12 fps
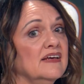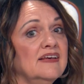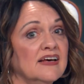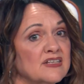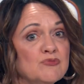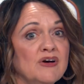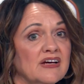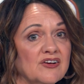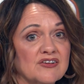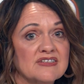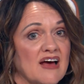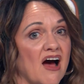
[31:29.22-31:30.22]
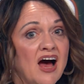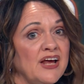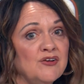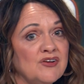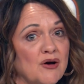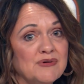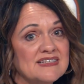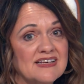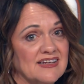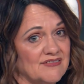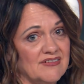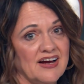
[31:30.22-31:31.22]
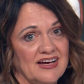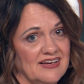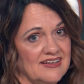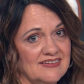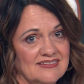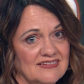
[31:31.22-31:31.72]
That, guess what, girls? I don't always get it right.